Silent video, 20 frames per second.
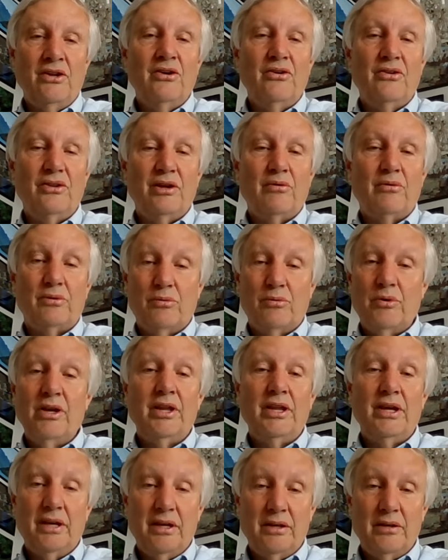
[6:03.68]
new that were
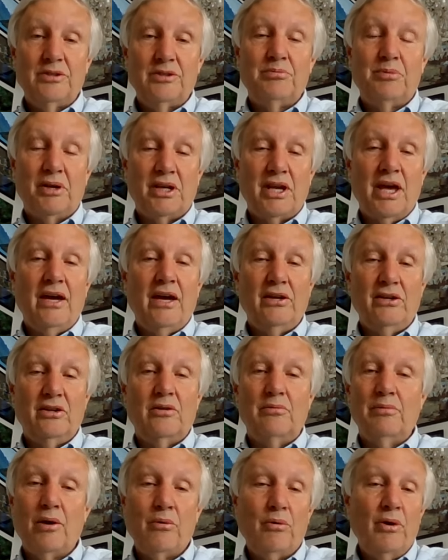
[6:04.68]
really spectacular
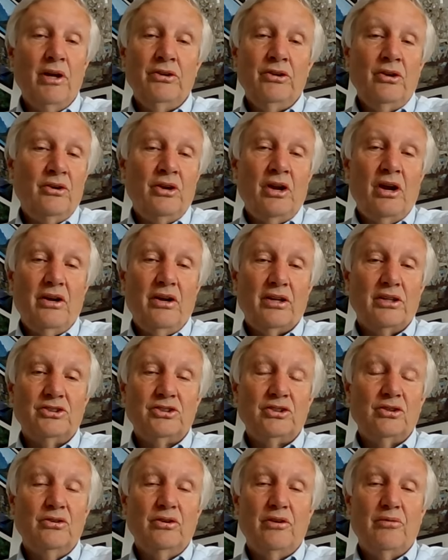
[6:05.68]
by well-known
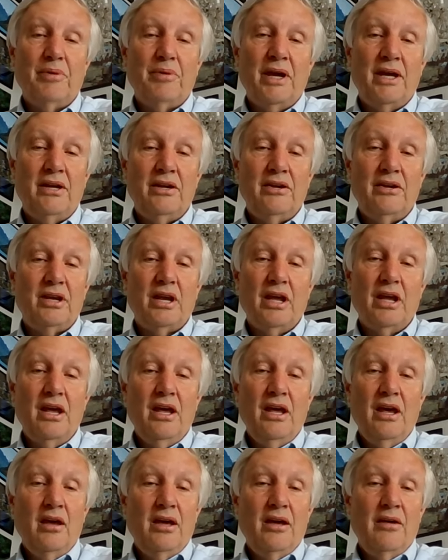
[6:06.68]
artists who have painted
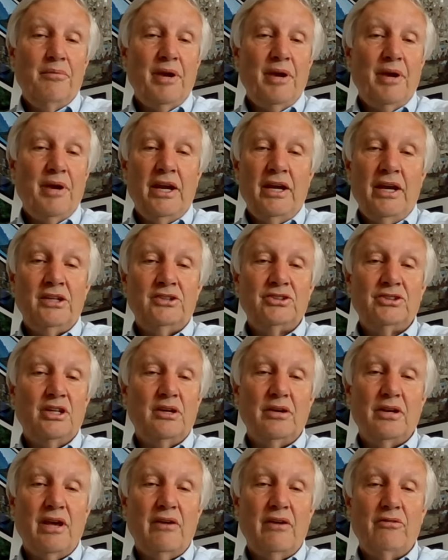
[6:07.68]
paintings
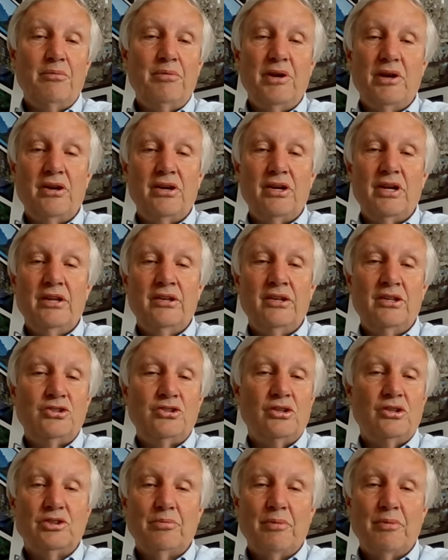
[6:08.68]
that have appeared in the
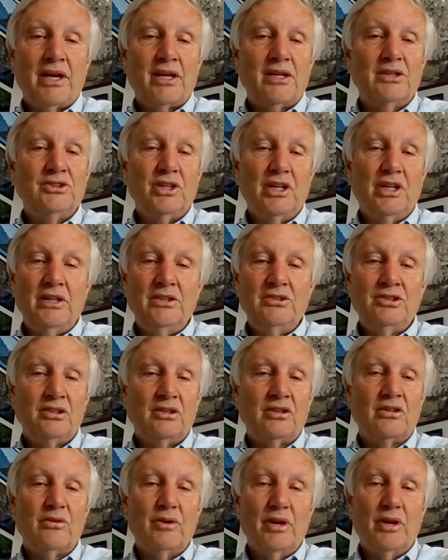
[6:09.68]
church magazines
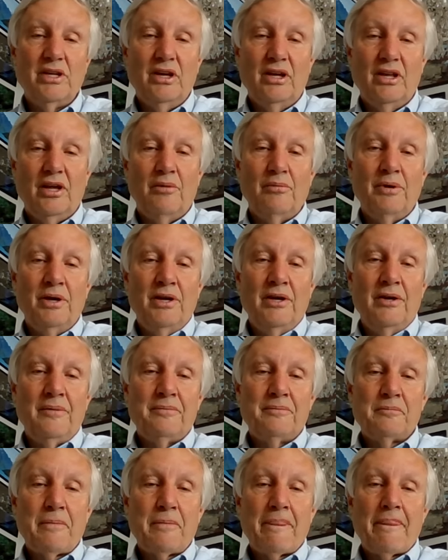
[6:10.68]
and curriculum.
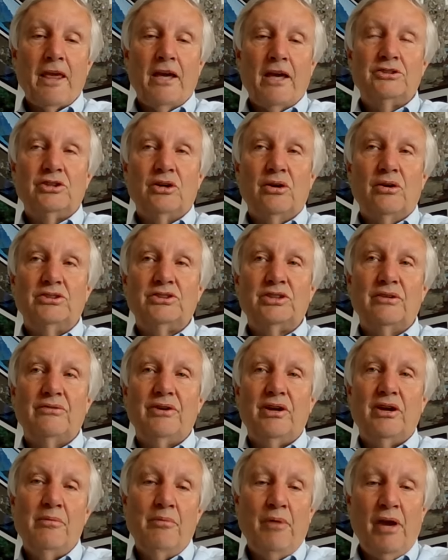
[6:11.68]
So it's a
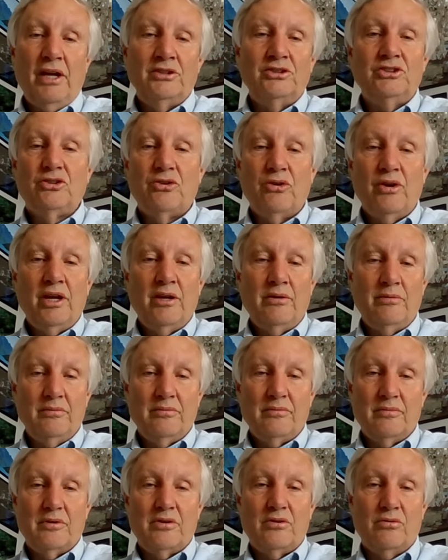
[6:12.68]
very
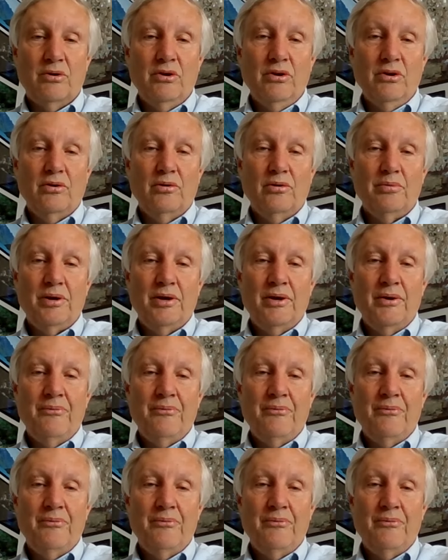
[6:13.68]
mainstream group,